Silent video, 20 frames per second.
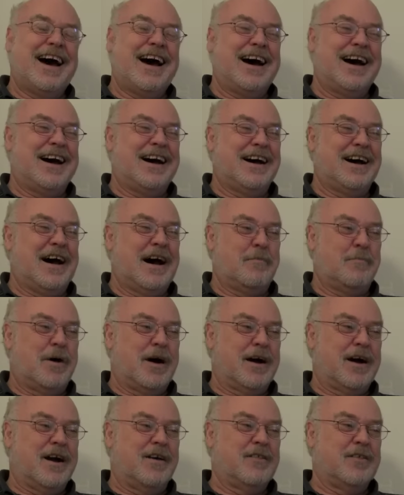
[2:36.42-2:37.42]
Uh,
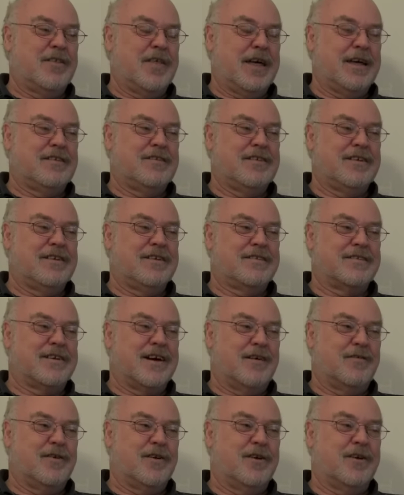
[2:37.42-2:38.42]
among other things he
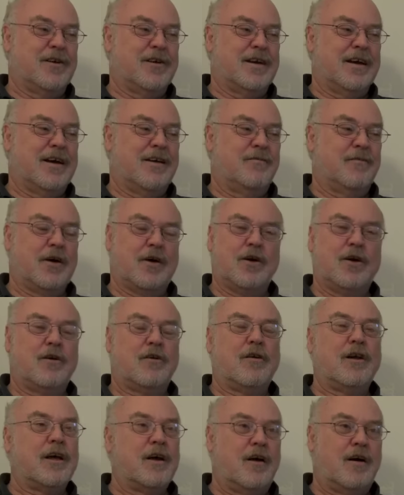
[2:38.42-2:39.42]
discovered uh, very
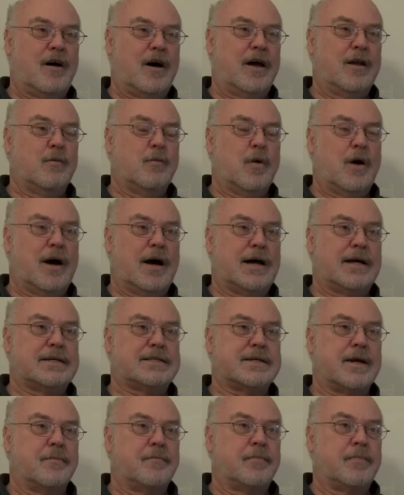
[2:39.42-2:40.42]
early on
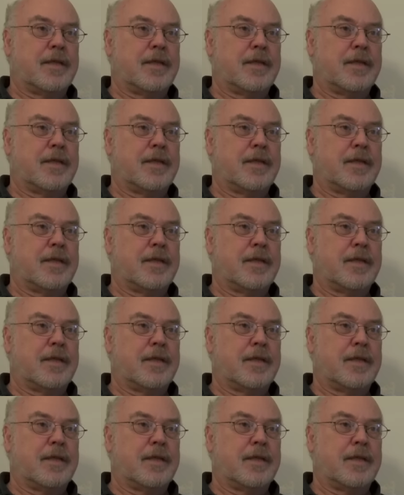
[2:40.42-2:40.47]
was